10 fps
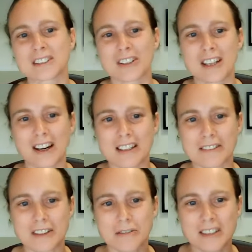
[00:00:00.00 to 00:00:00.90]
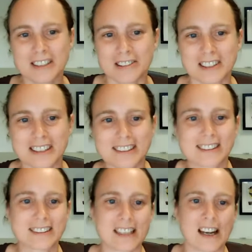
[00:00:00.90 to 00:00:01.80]
so that all of the resources,
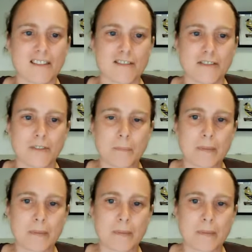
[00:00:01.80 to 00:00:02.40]
instead of